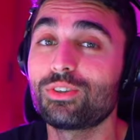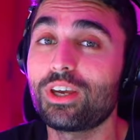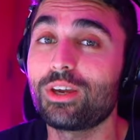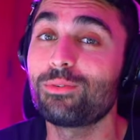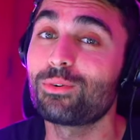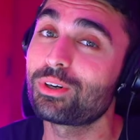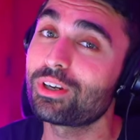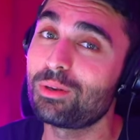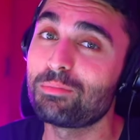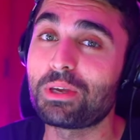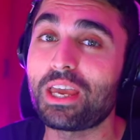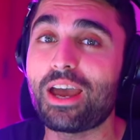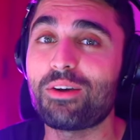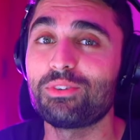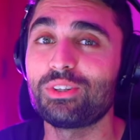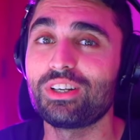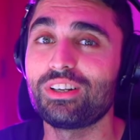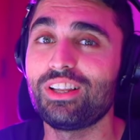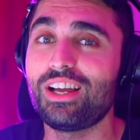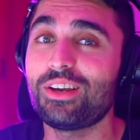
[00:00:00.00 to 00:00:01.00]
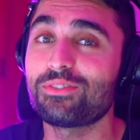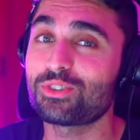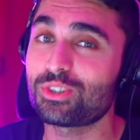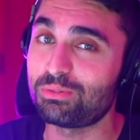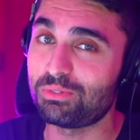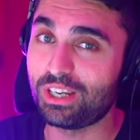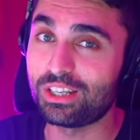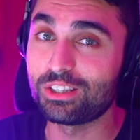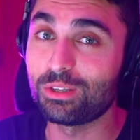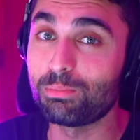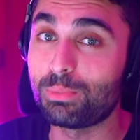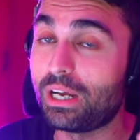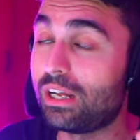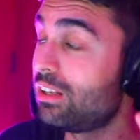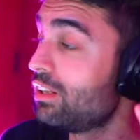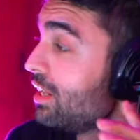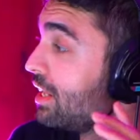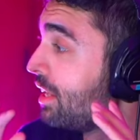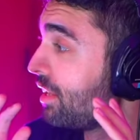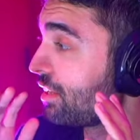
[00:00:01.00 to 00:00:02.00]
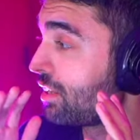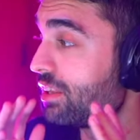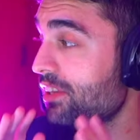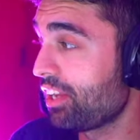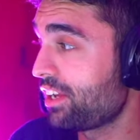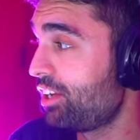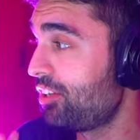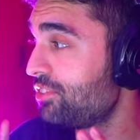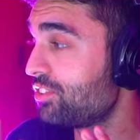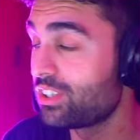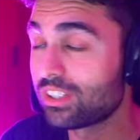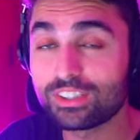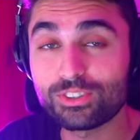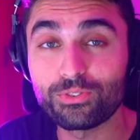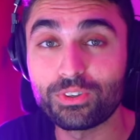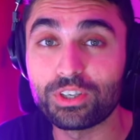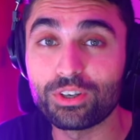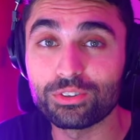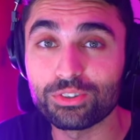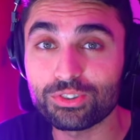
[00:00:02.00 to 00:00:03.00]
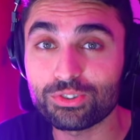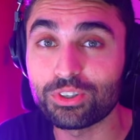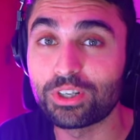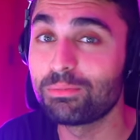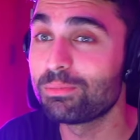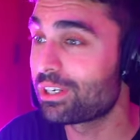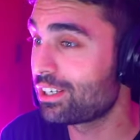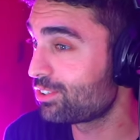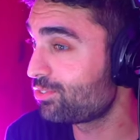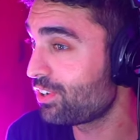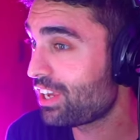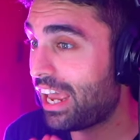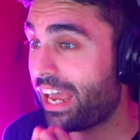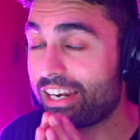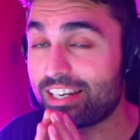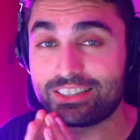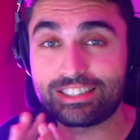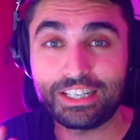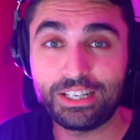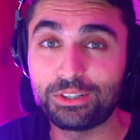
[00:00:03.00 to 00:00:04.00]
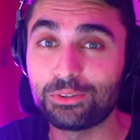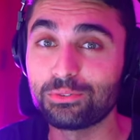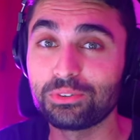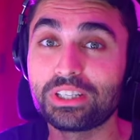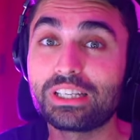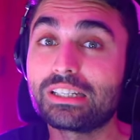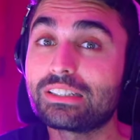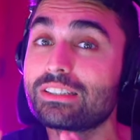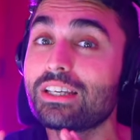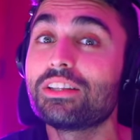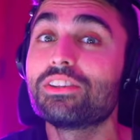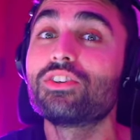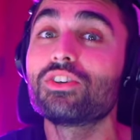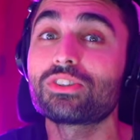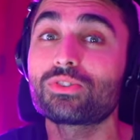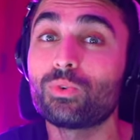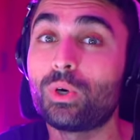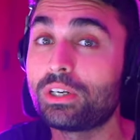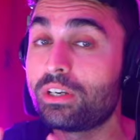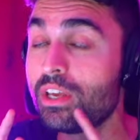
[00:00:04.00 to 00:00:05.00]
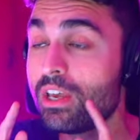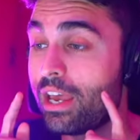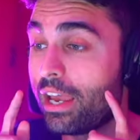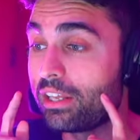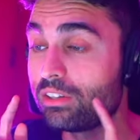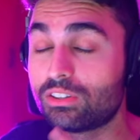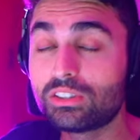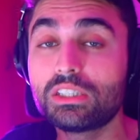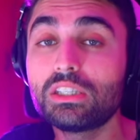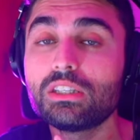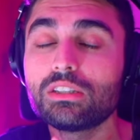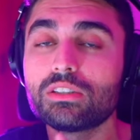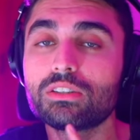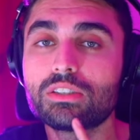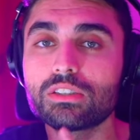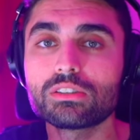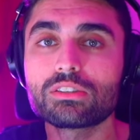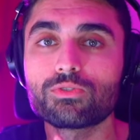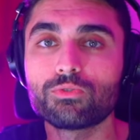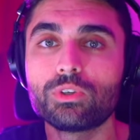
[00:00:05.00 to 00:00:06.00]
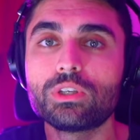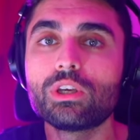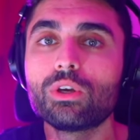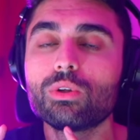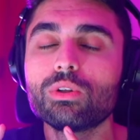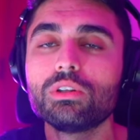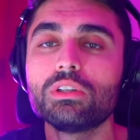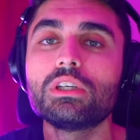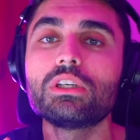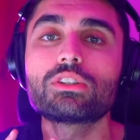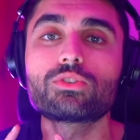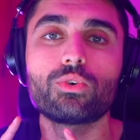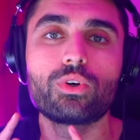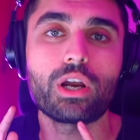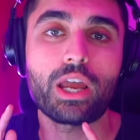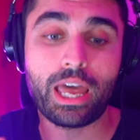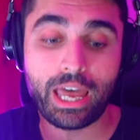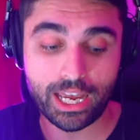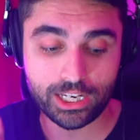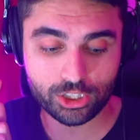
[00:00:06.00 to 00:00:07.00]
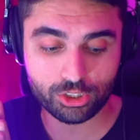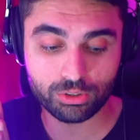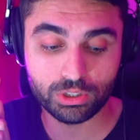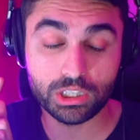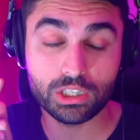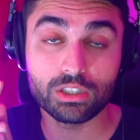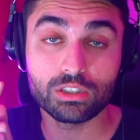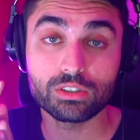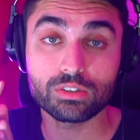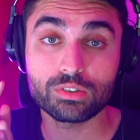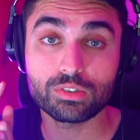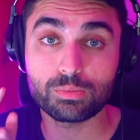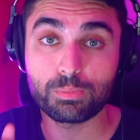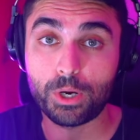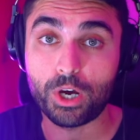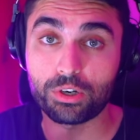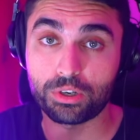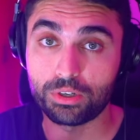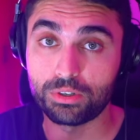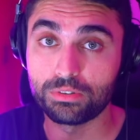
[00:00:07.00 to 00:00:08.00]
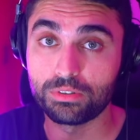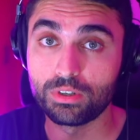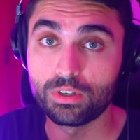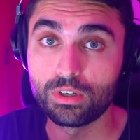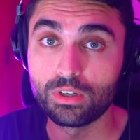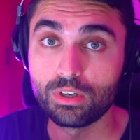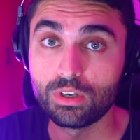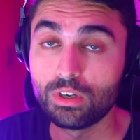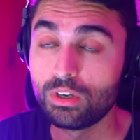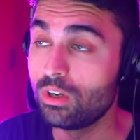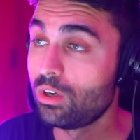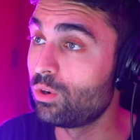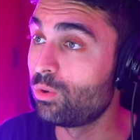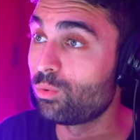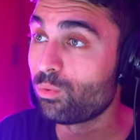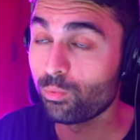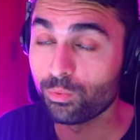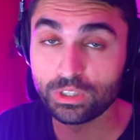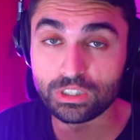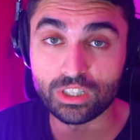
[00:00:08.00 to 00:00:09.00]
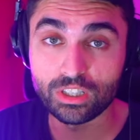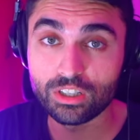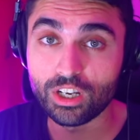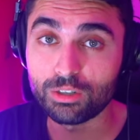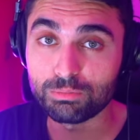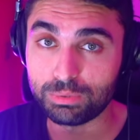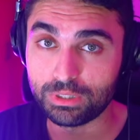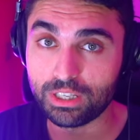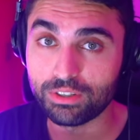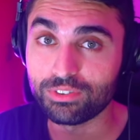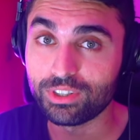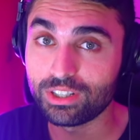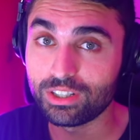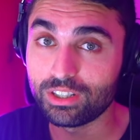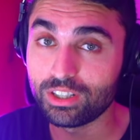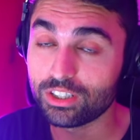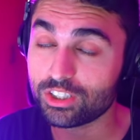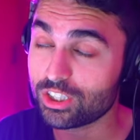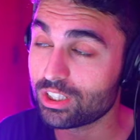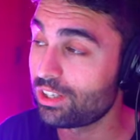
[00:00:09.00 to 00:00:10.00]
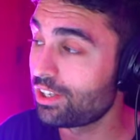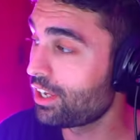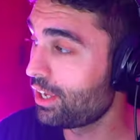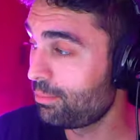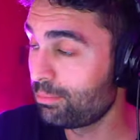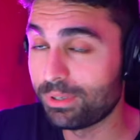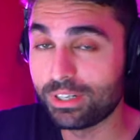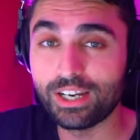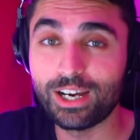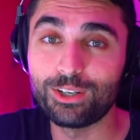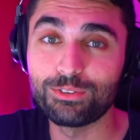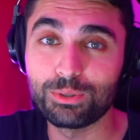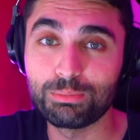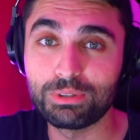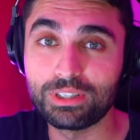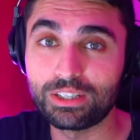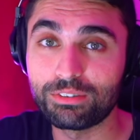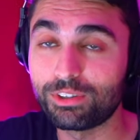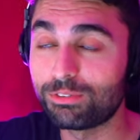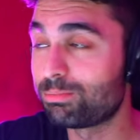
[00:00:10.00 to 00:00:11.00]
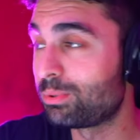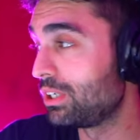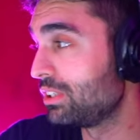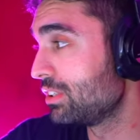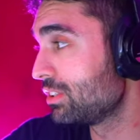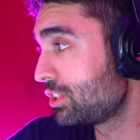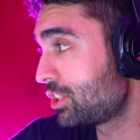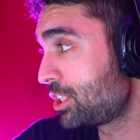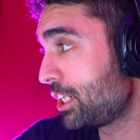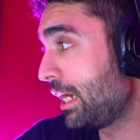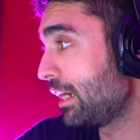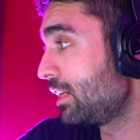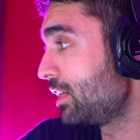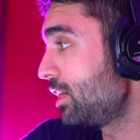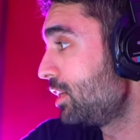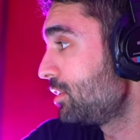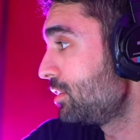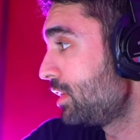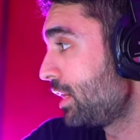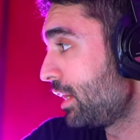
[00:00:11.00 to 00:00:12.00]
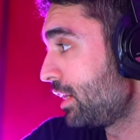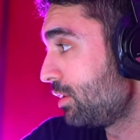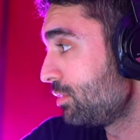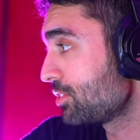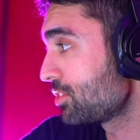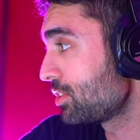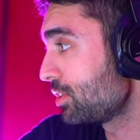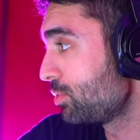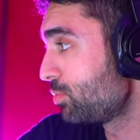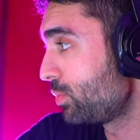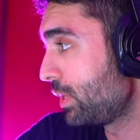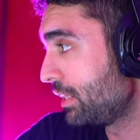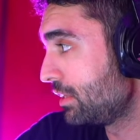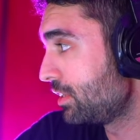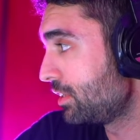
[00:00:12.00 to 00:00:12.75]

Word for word: today, we're gonna be having their live stream. Hit the bell. Click on this video on the screen because we had a ton of leaks in this one, and this video leaks were actually spot on. Oh shit! We did not believe it initially, but now we believe it, brothers. Check it out, and I'll see you right